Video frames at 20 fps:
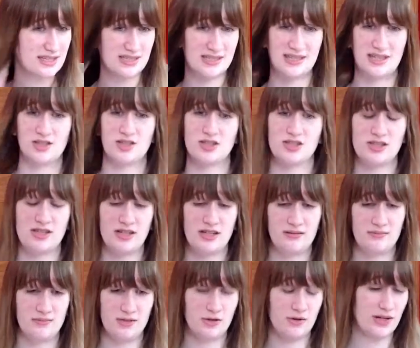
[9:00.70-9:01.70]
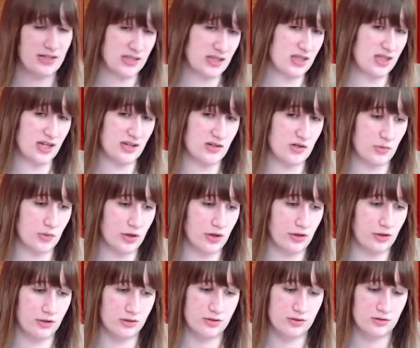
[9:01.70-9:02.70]
essentially, you get to the
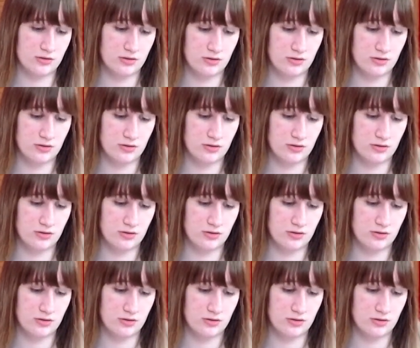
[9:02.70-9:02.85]
underworld,